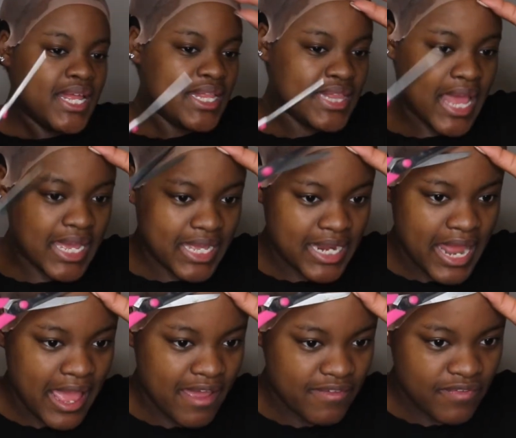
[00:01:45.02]
that can
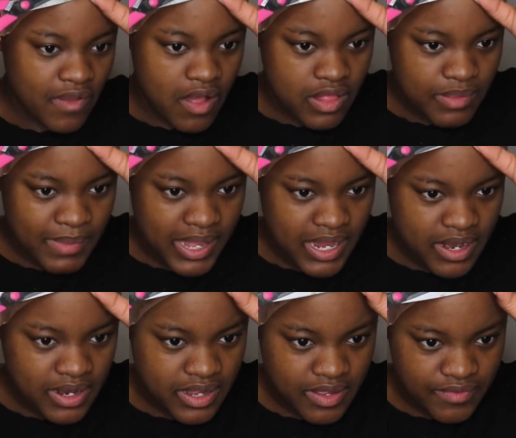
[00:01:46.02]
have all of my
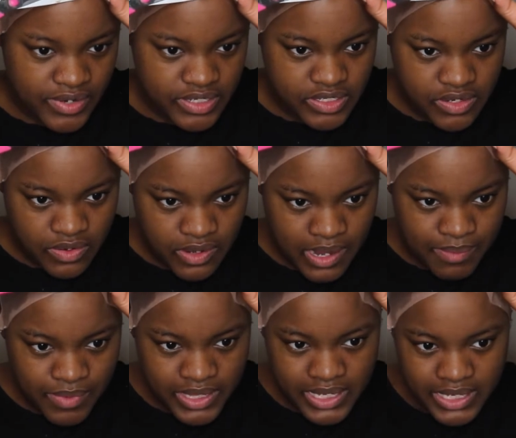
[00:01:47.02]
hair covered, so I'm
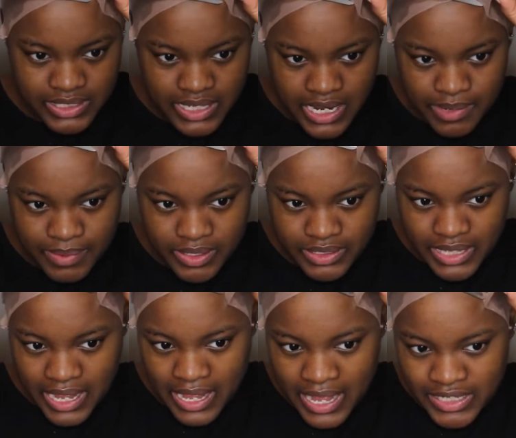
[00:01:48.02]
really excited about
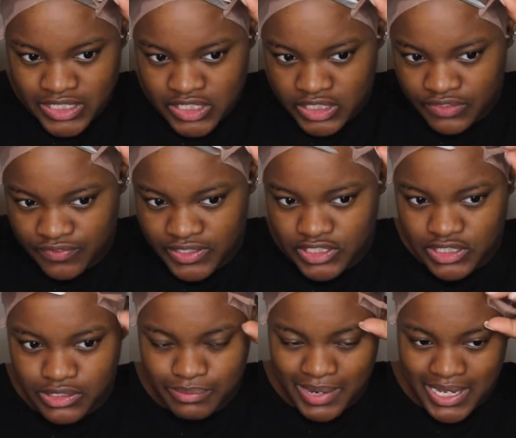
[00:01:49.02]
that. I just
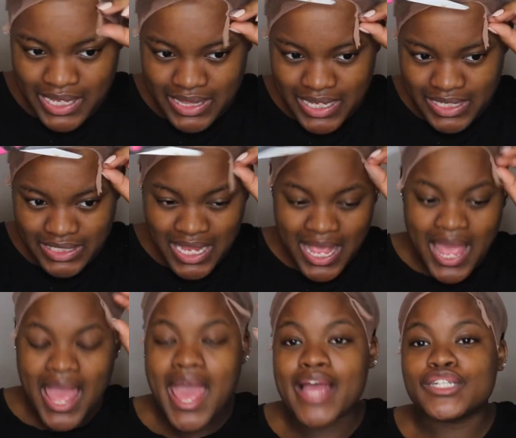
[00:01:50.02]
finished making this
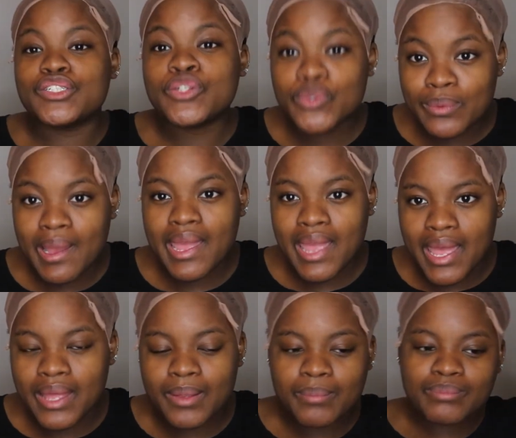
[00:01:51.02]
at 2
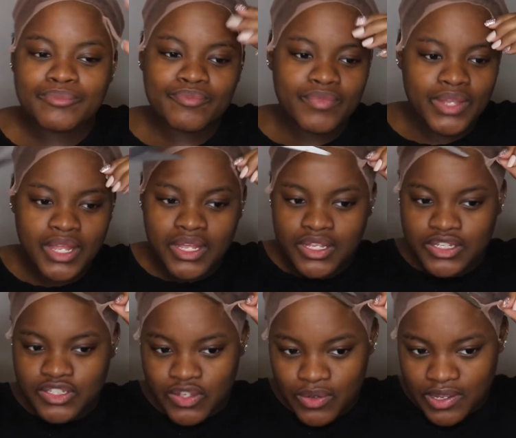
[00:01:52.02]
a.m.
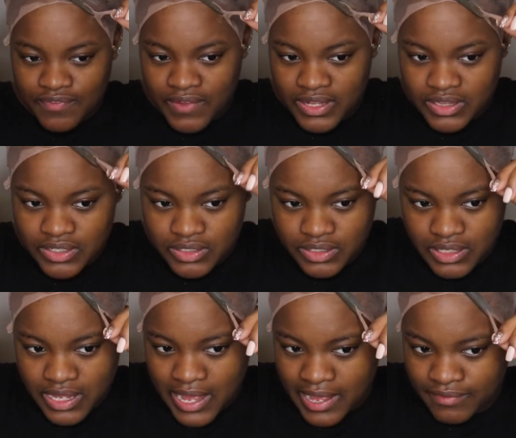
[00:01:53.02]
So if I look
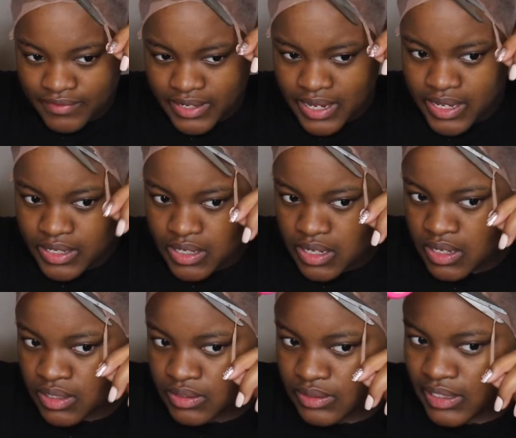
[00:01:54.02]
half dead,
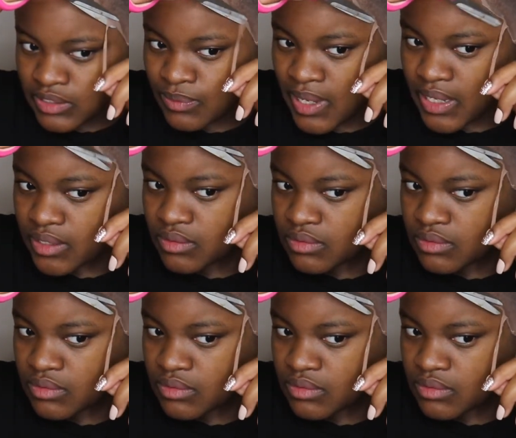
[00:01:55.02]
that's why.